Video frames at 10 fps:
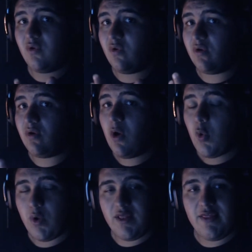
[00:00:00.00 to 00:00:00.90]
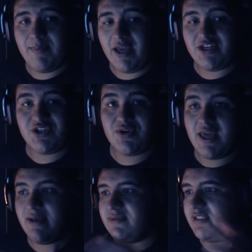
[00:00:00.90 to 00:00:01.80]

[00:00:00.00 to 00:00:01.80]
or one of the Banjo games,